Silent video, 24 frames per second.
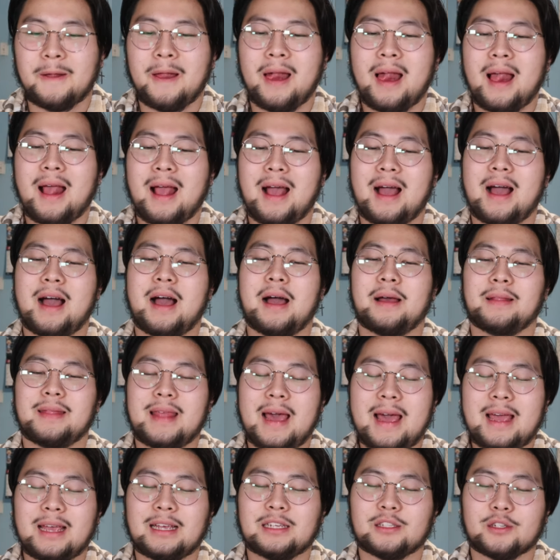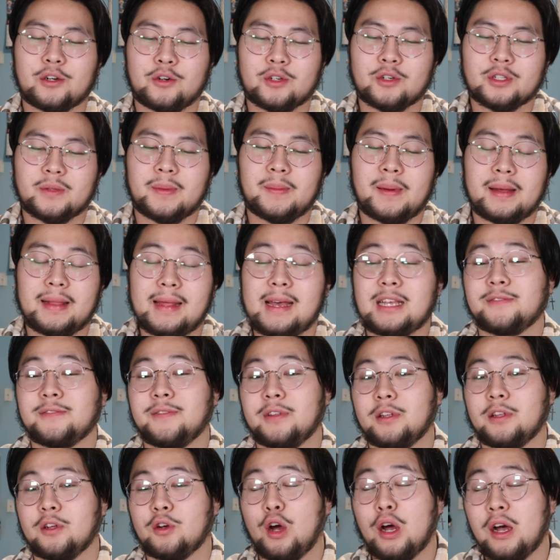that is going to be my last video
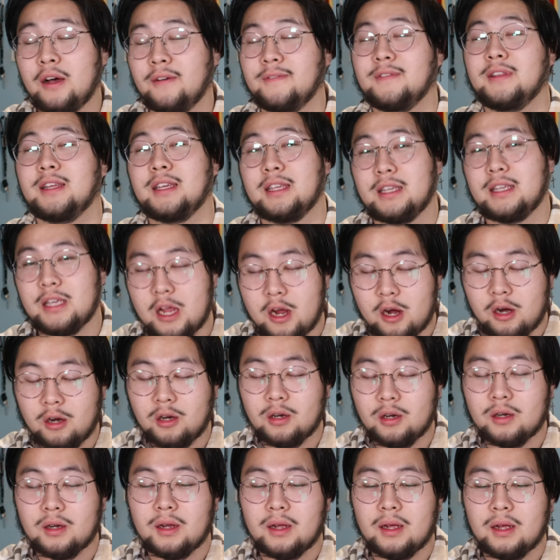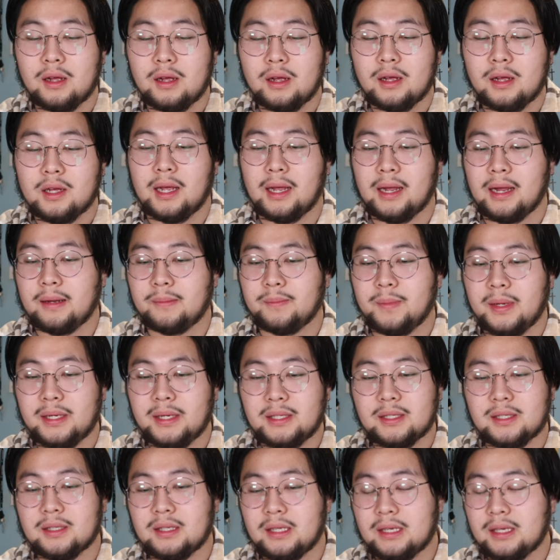of the year, and
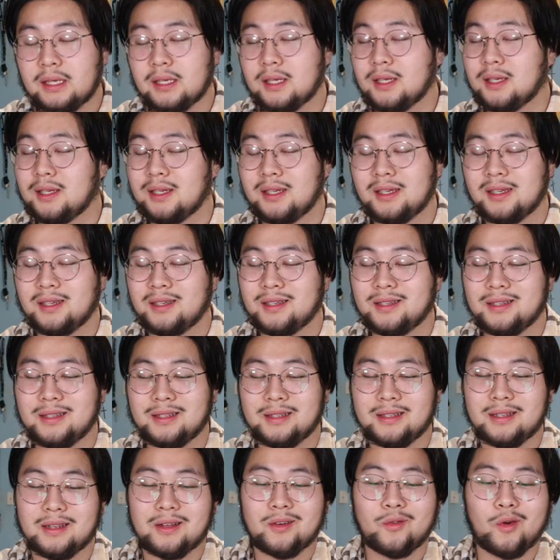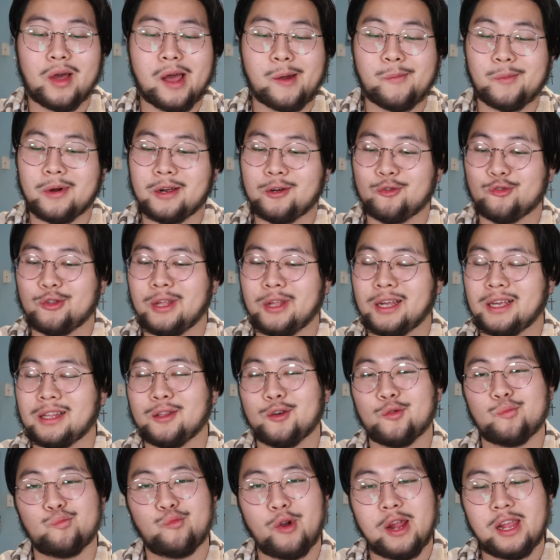basically, I'm going to take a little
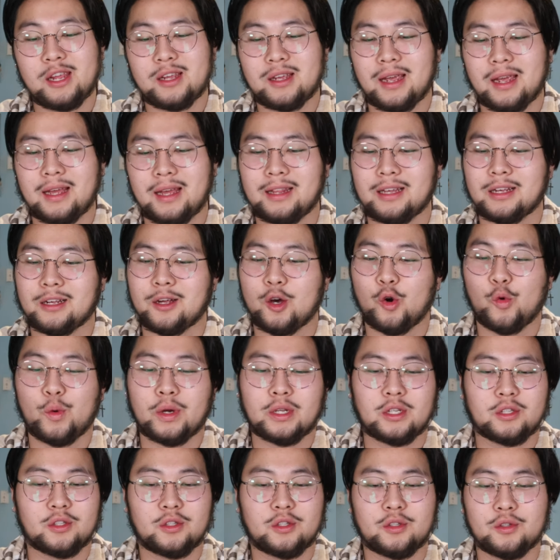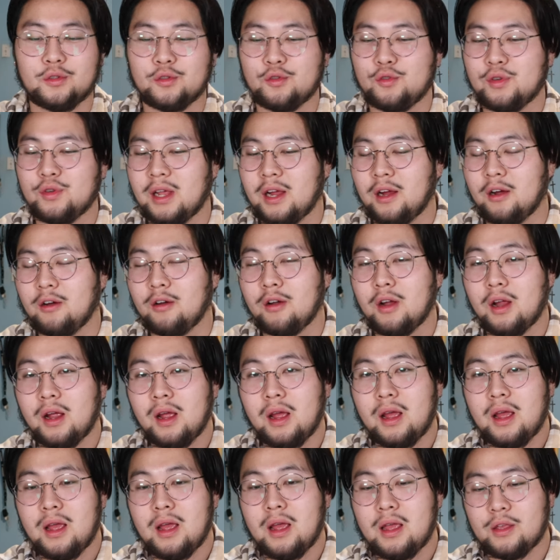break, and then going into new year,
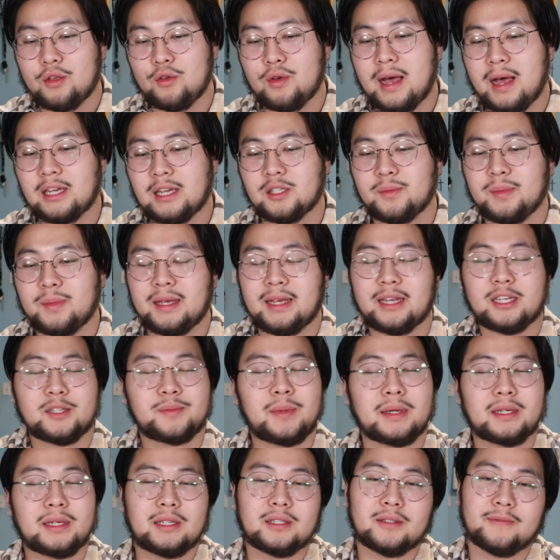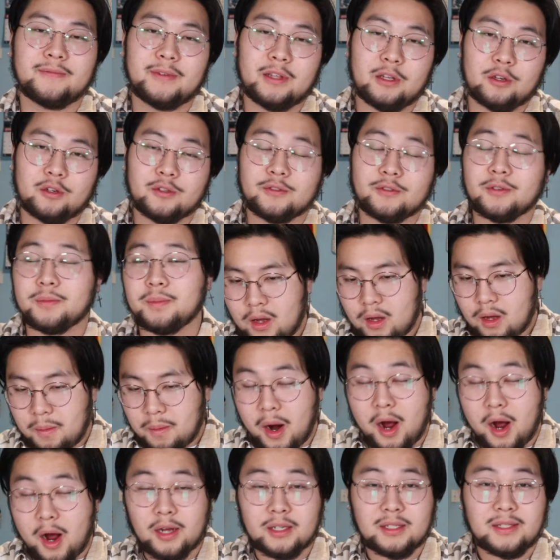you guys should be expecting some videos from me.
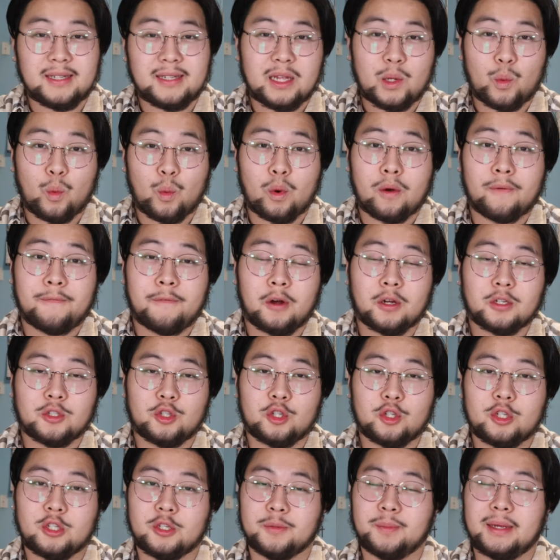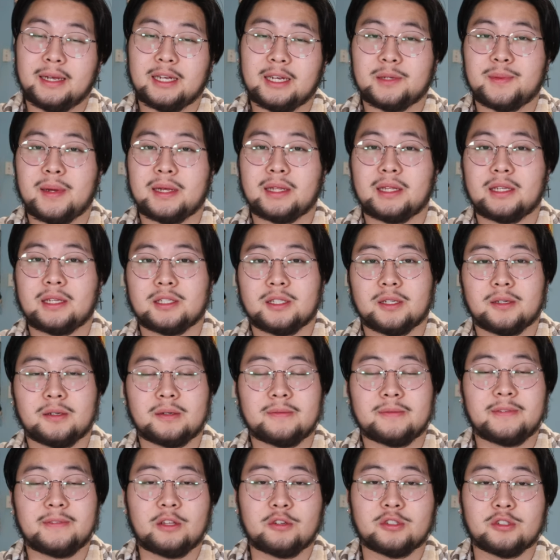On January 1st, you should be expecting some
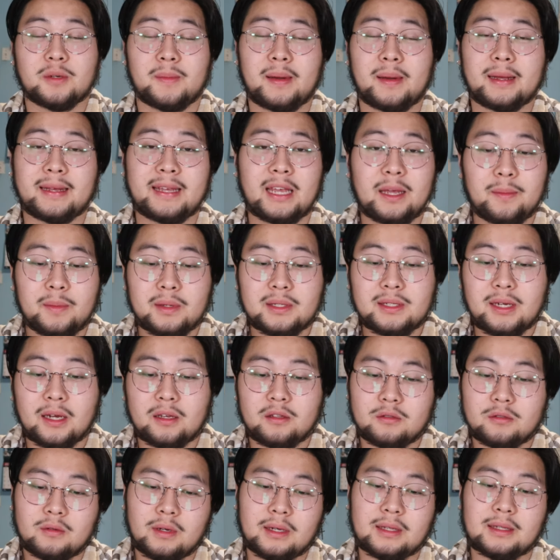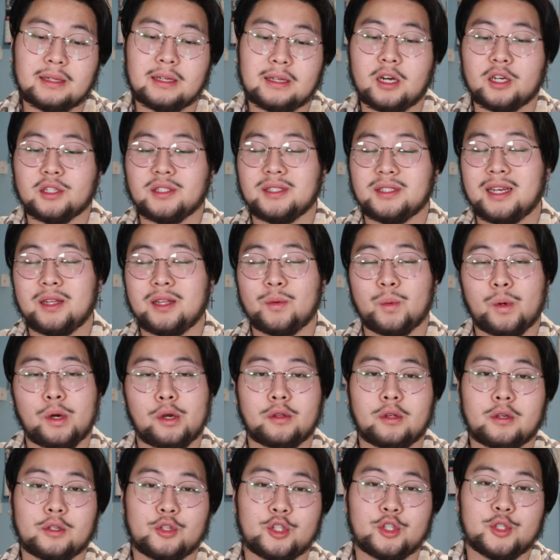videos on my gaming channel, and then on January 3rd, you
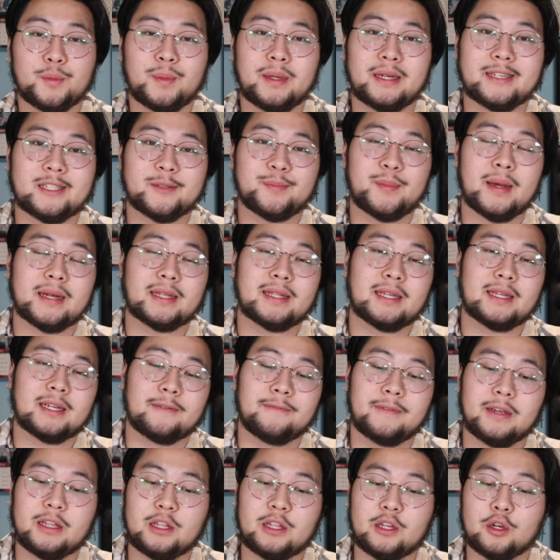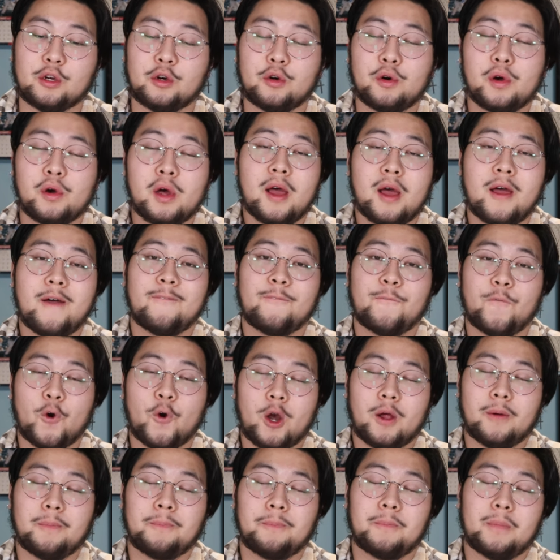should be expecting a video
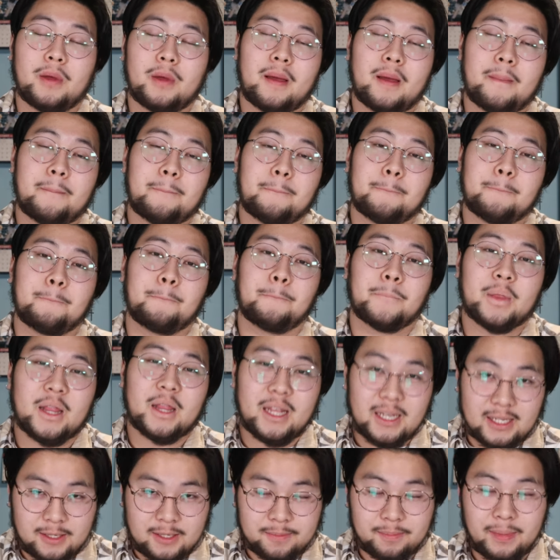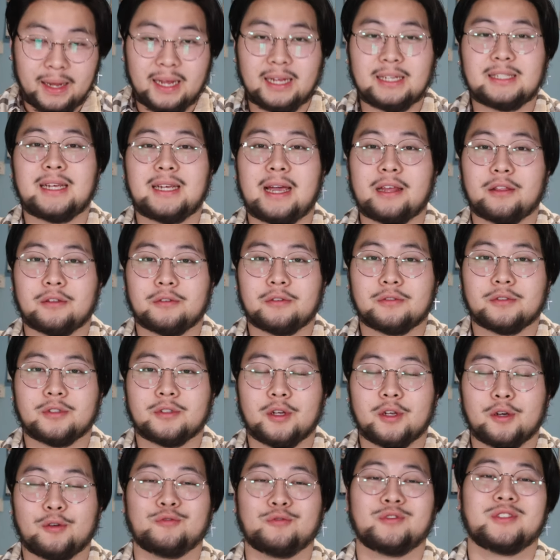from this main channel, so
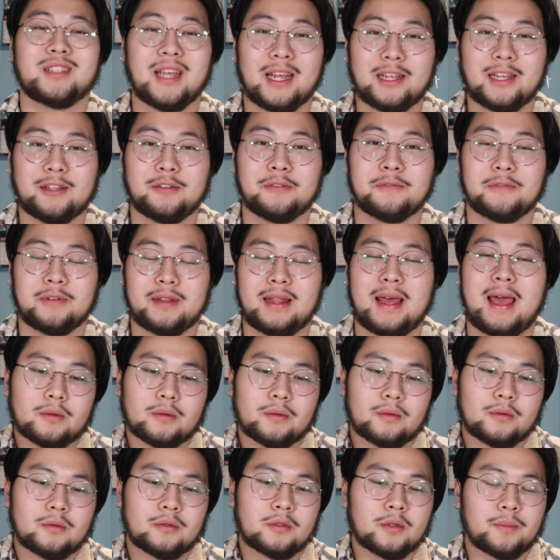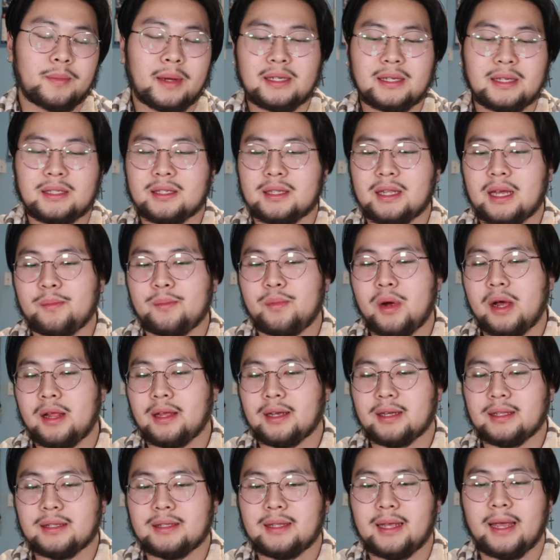stay tuned for that. So basically, I'm probably going
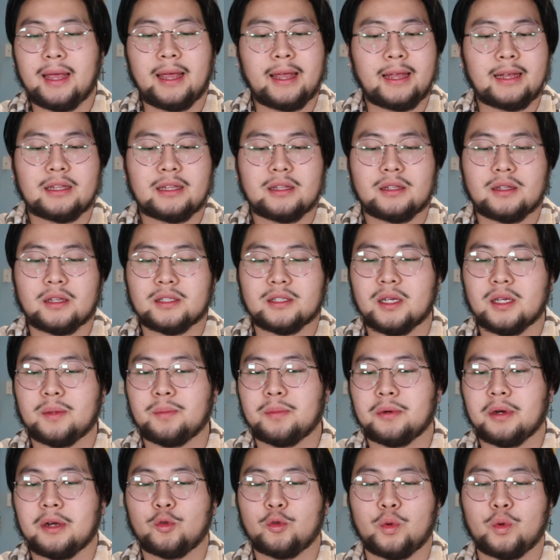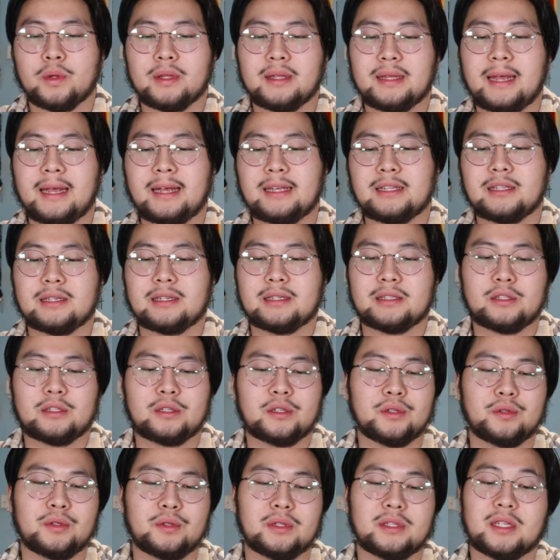to take December 28th to
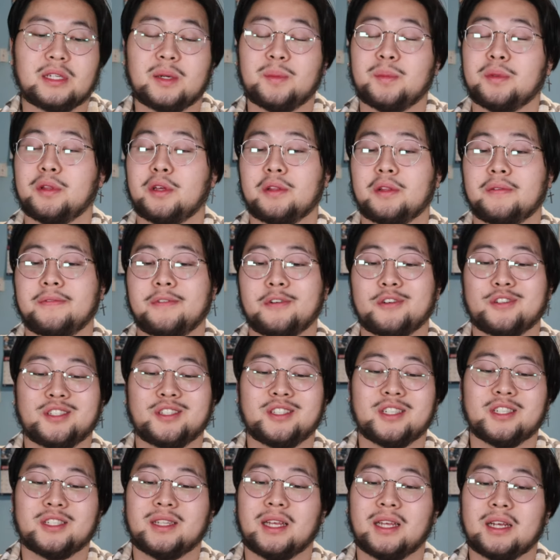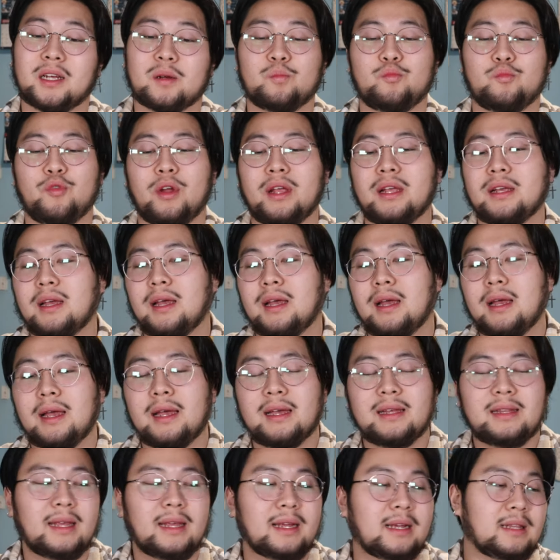December 31st, just take a break,
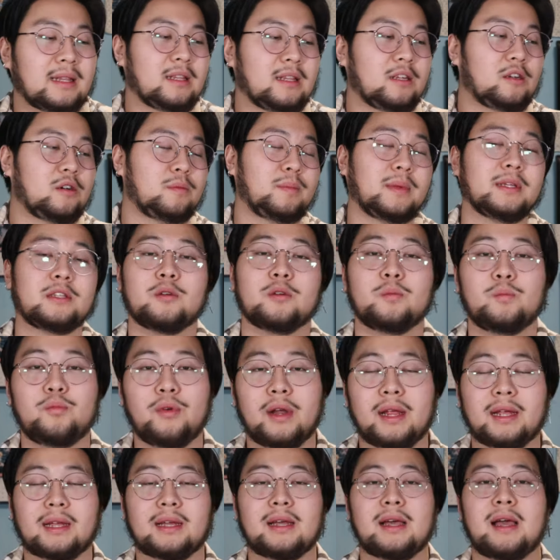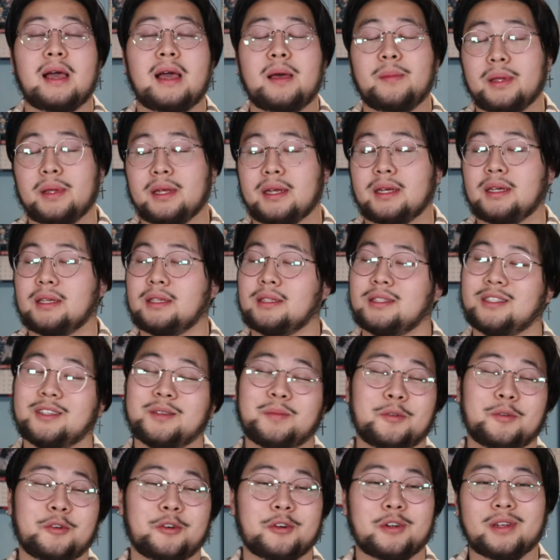take a little mental break, because you're
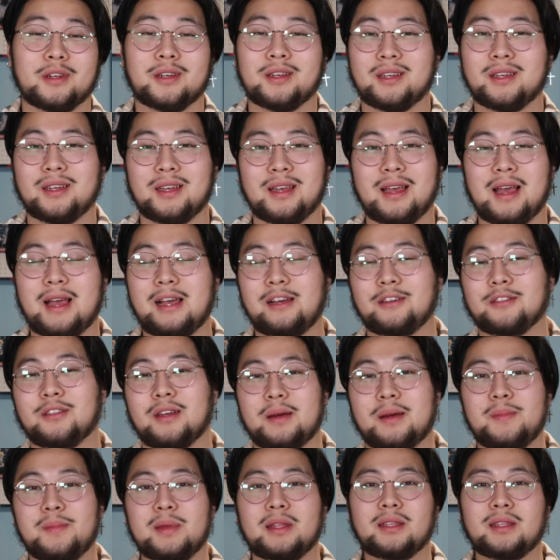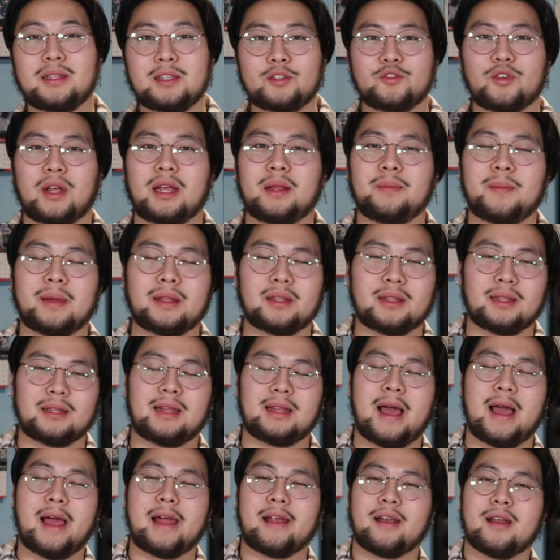bored. I don't know, I'm mentally drained, mentally
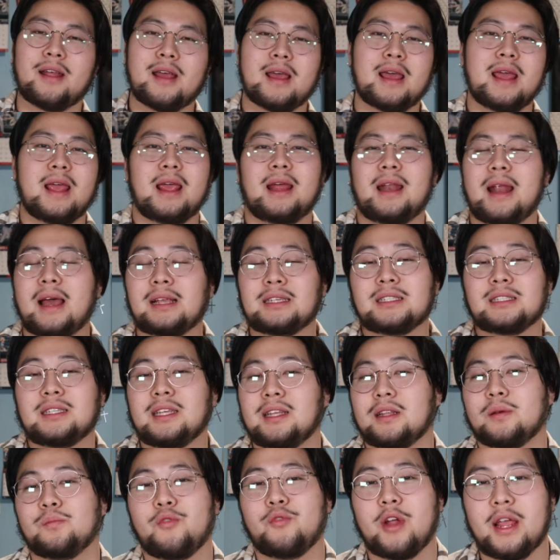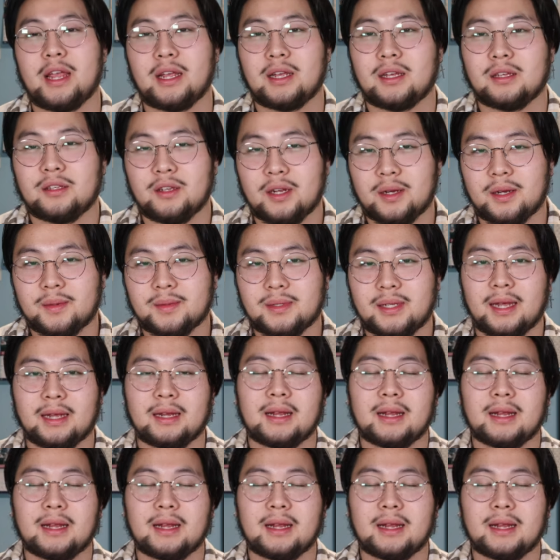tired, and I just need a break, you know what I'm saying?